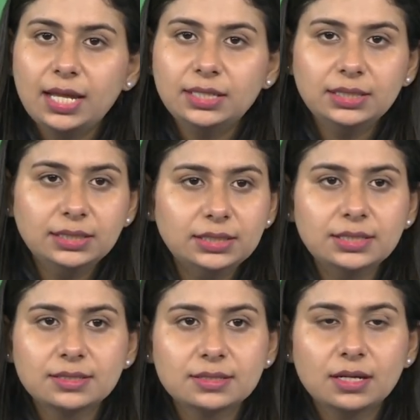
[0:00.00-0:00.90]
and
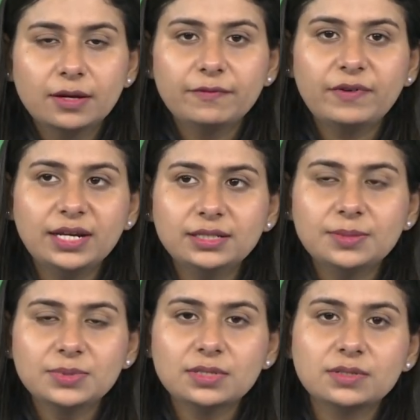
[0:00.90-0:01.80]
learners
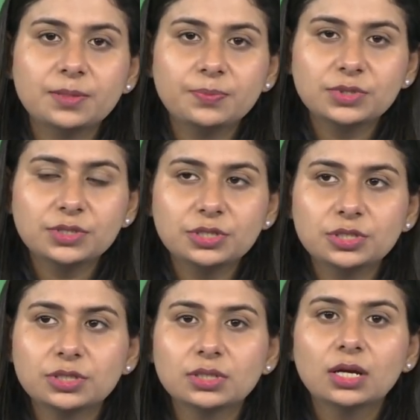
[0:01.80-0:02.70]
find themselves in a
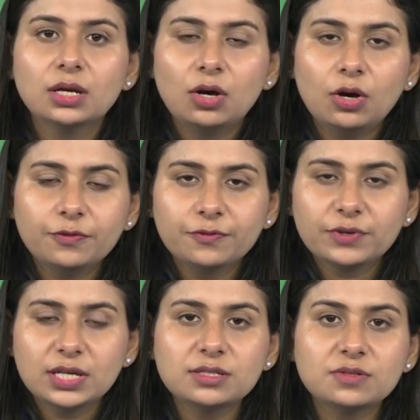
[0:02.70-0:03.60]
position
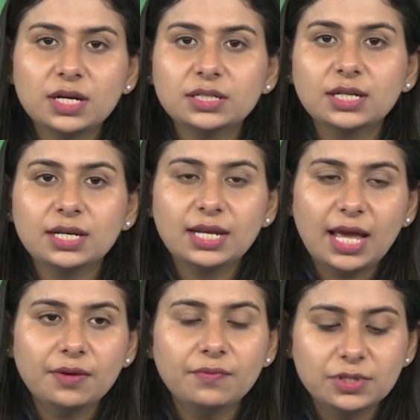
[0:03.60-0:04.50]
of
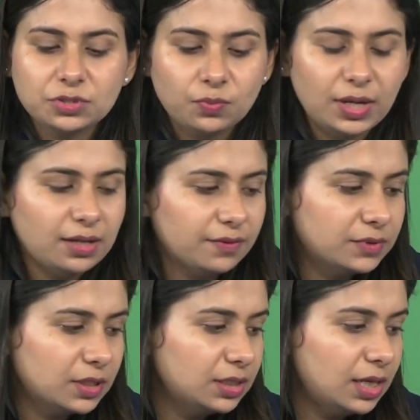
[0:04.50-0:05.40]
constructing language one
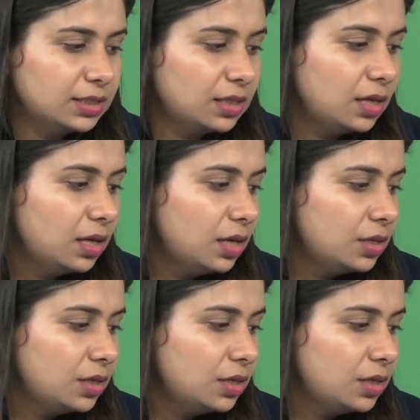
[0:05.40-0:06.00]
after the other.